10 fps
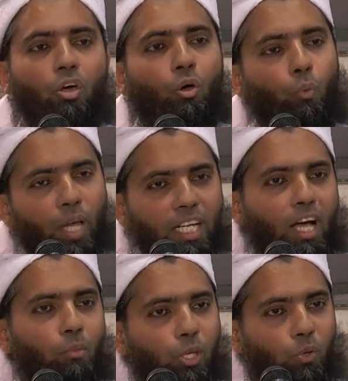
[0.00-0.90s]
when
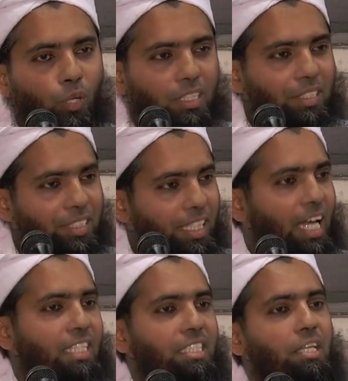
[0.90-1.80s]
are we going to
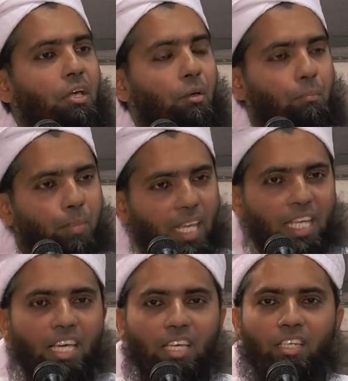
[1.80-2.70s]
start
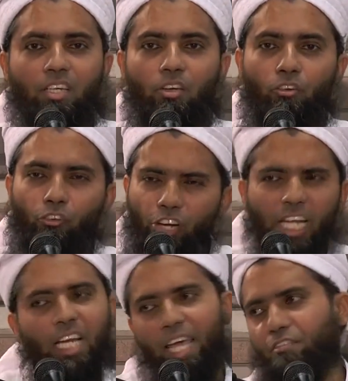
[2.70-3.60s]
making
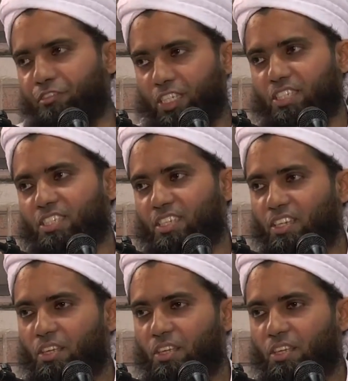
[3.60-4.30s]
real efforts?